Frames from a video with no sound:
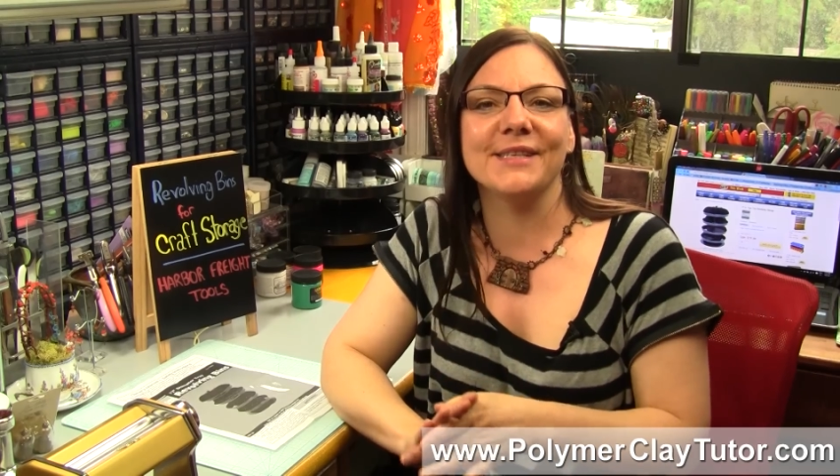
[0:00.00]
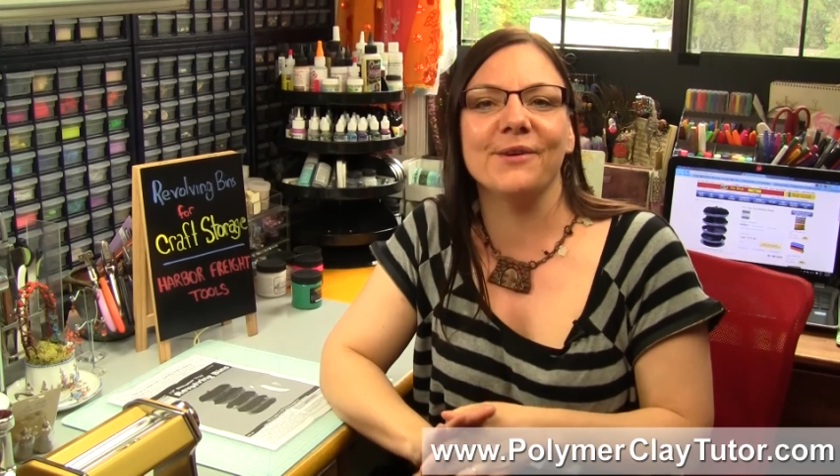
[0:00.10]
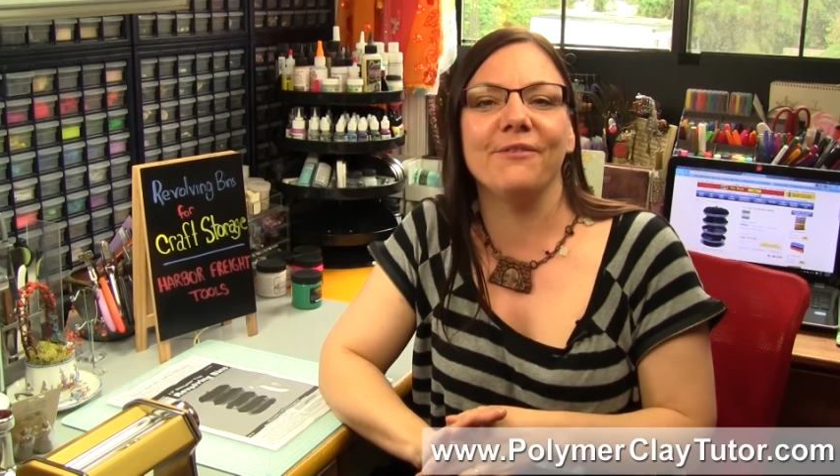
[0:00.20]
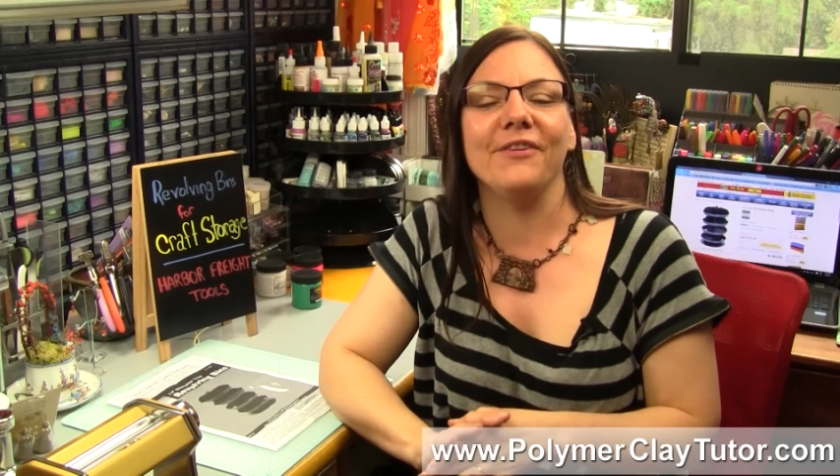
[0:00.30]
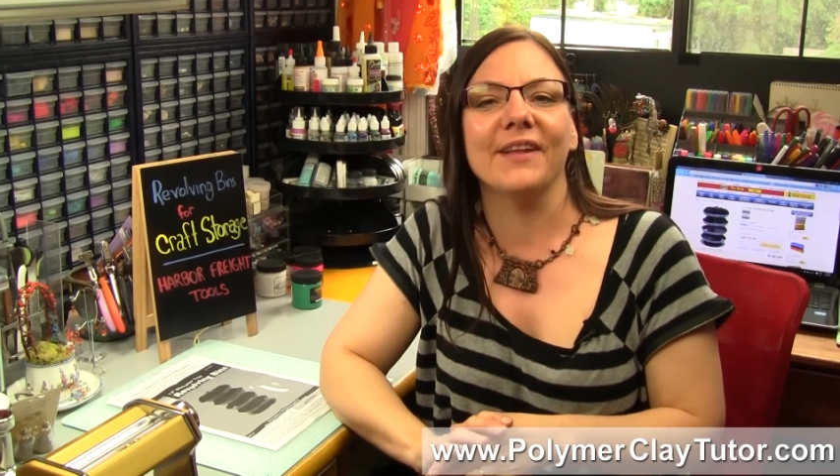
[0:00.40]

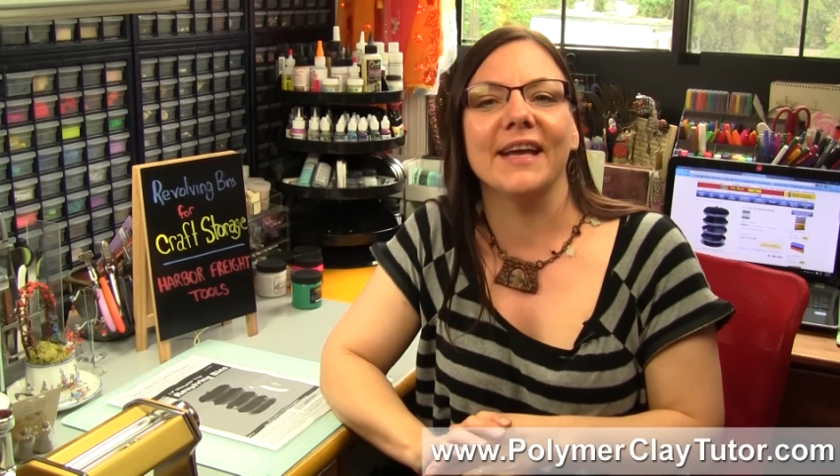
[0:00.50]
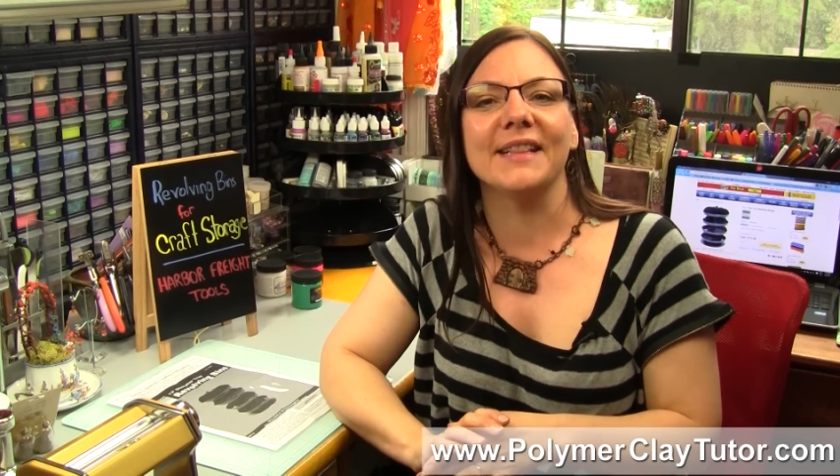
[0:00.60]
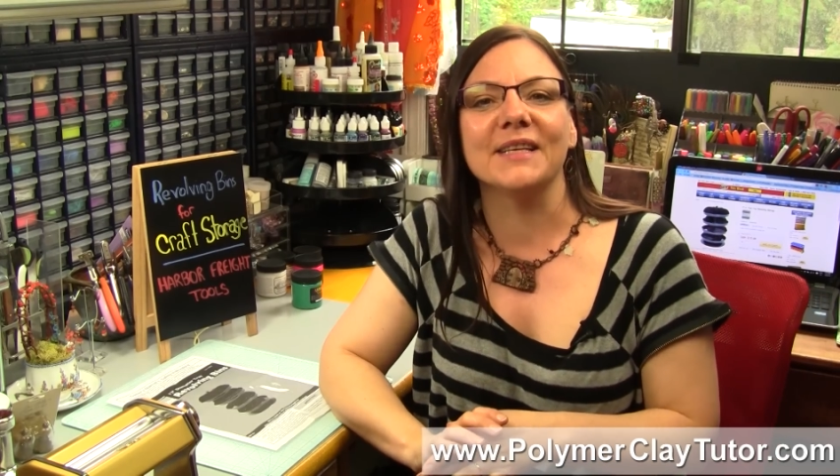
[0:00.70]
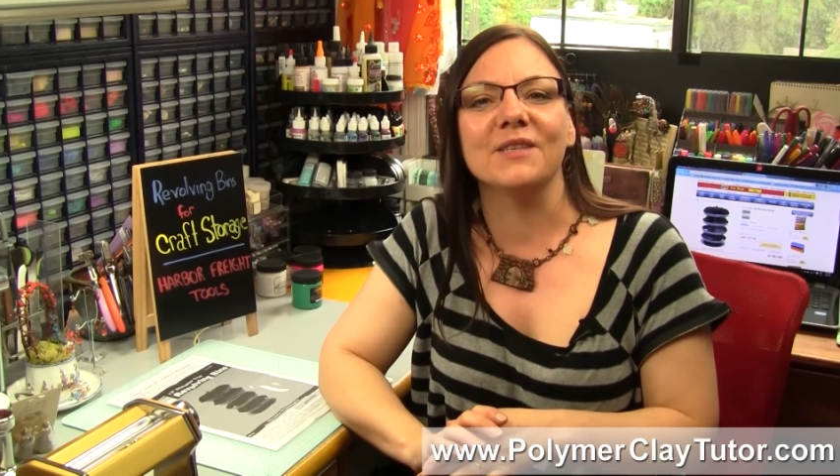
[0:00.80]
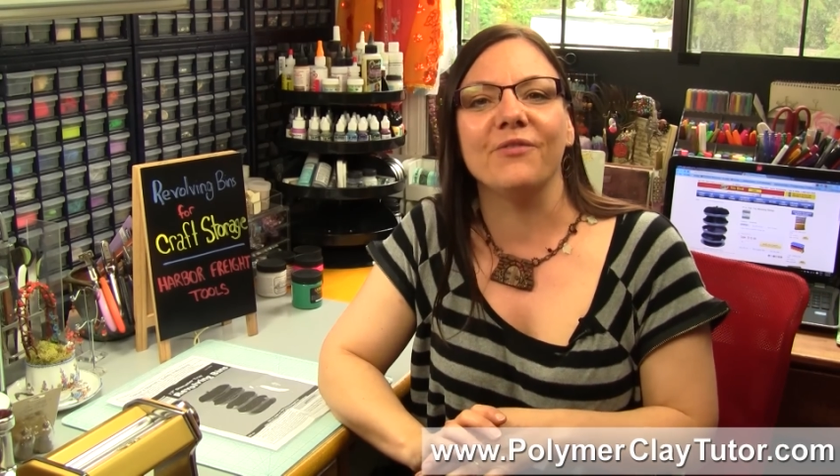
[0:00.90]
know if you
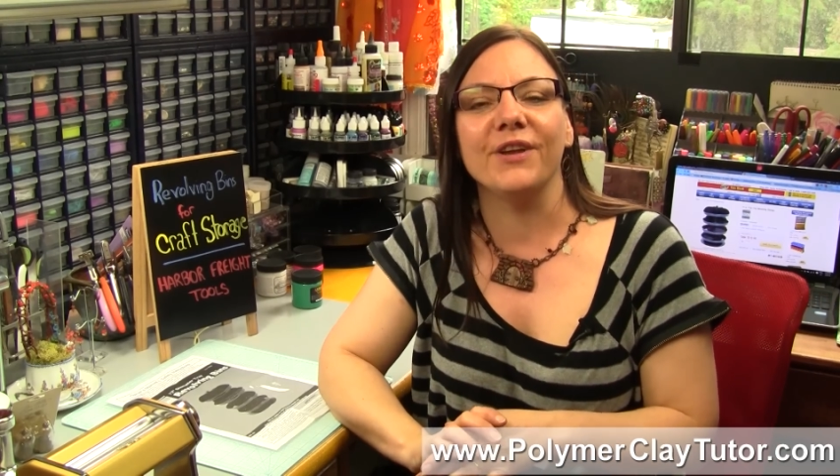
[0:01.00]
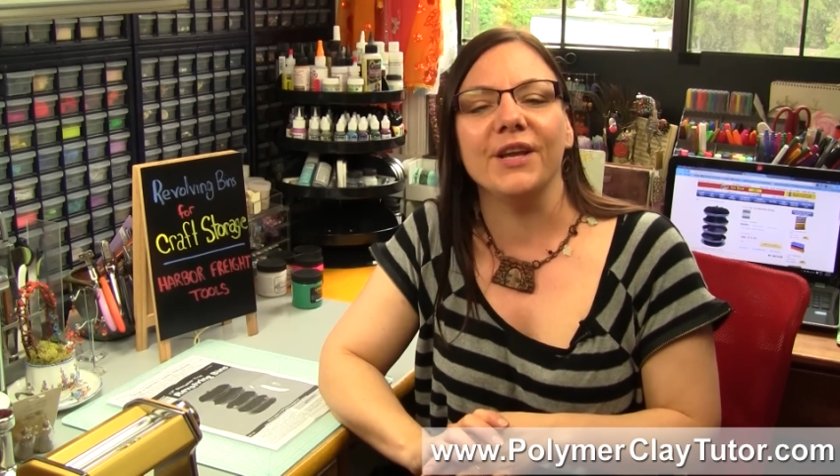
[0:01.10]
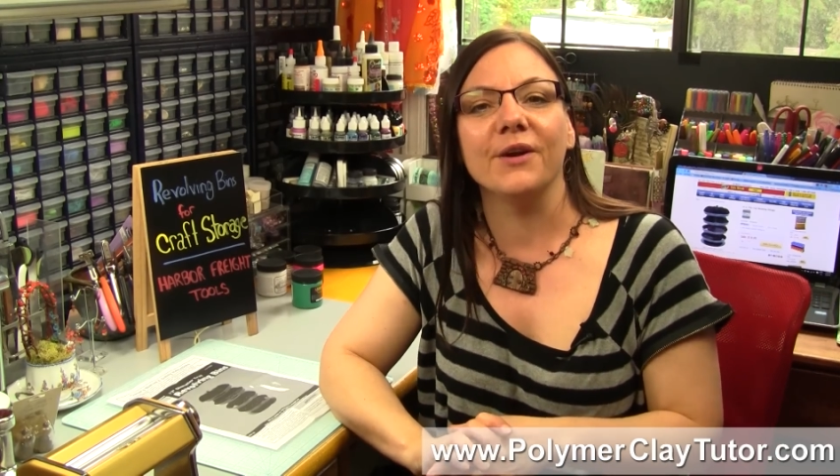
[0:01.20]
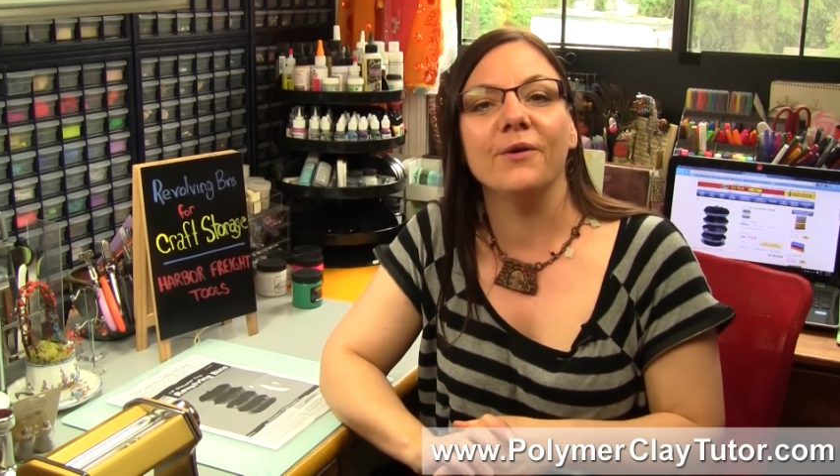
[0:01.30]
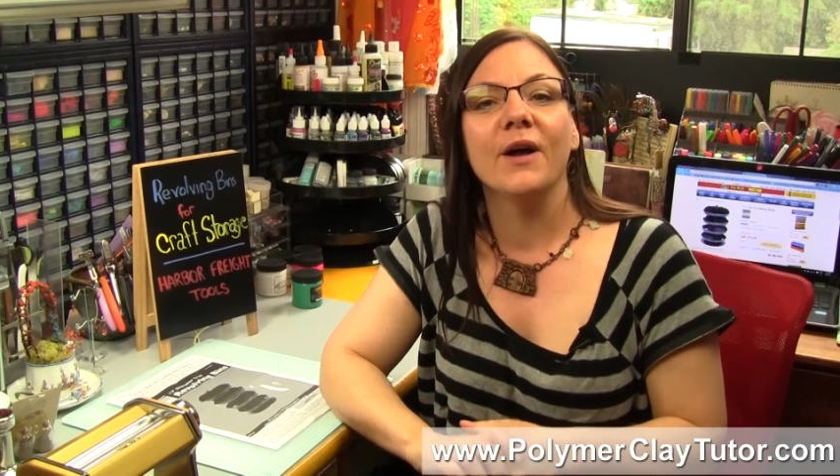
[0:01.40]
like this
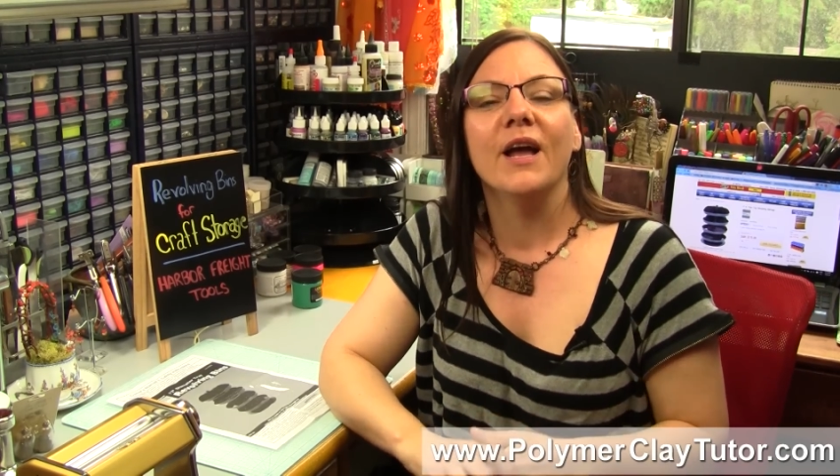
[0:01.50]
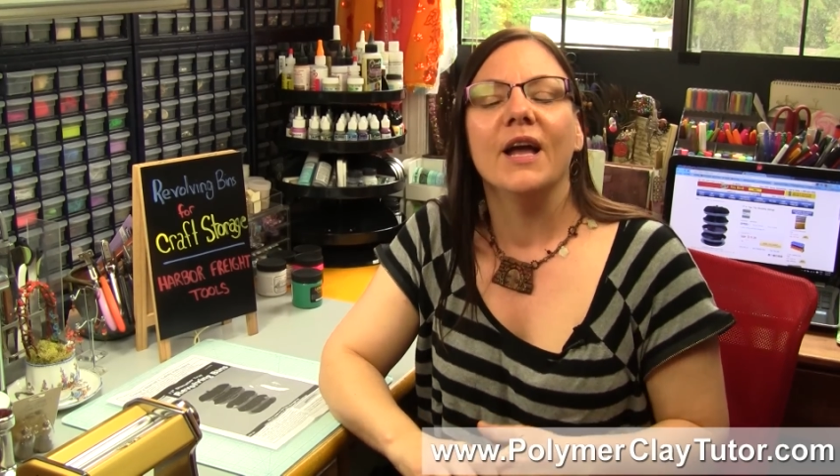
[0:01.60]
video.